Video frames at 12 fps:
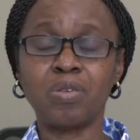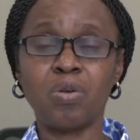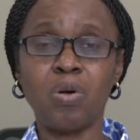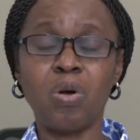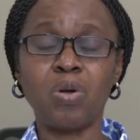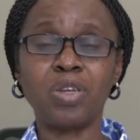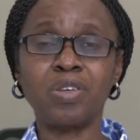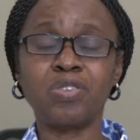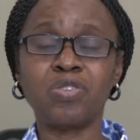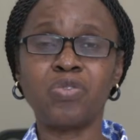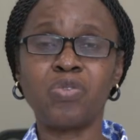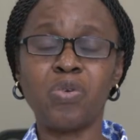all
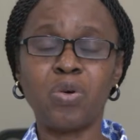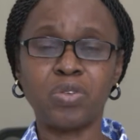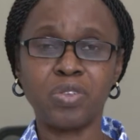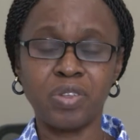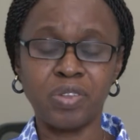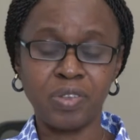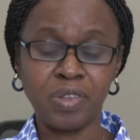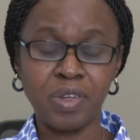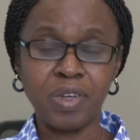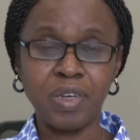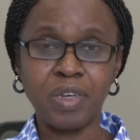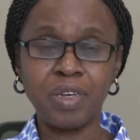its forces
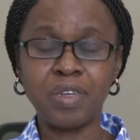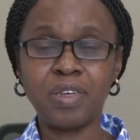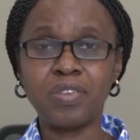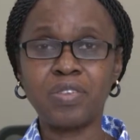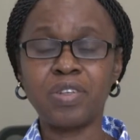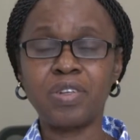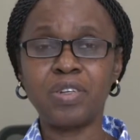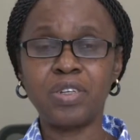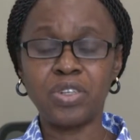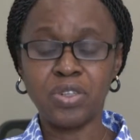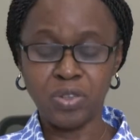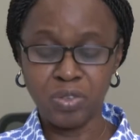against the
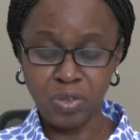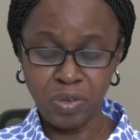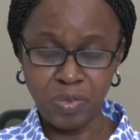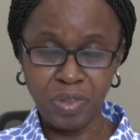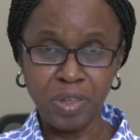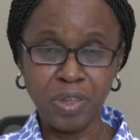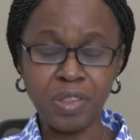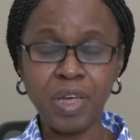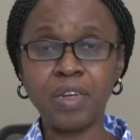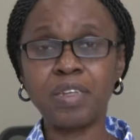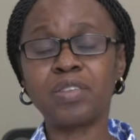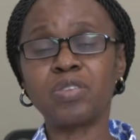nations of the earth.
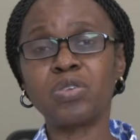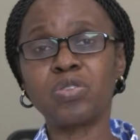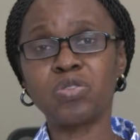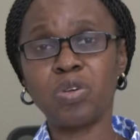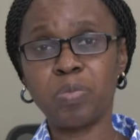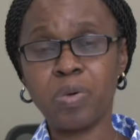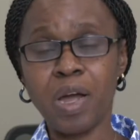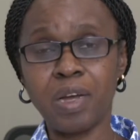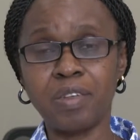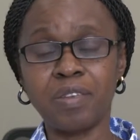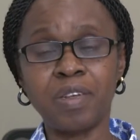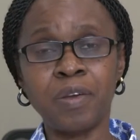And it's no
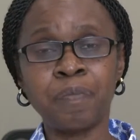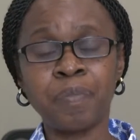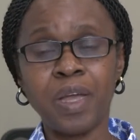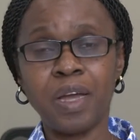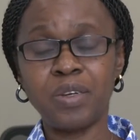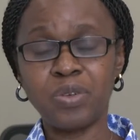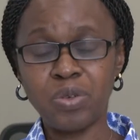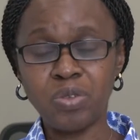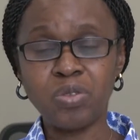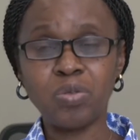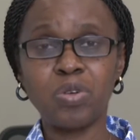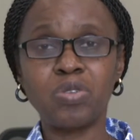surprise. I
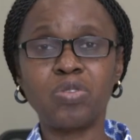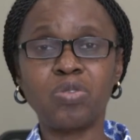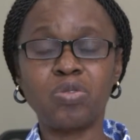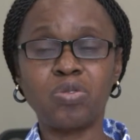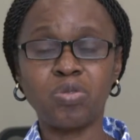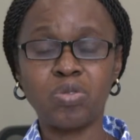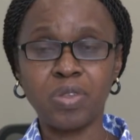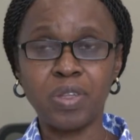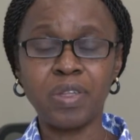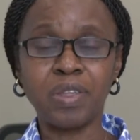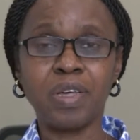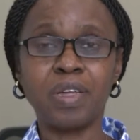don't want you to
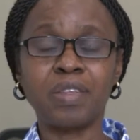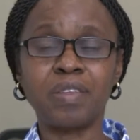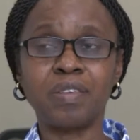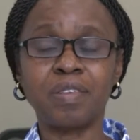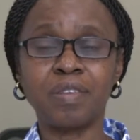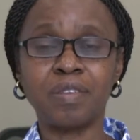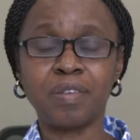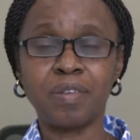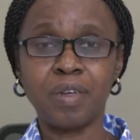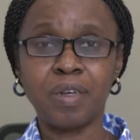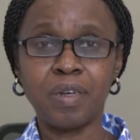think that this is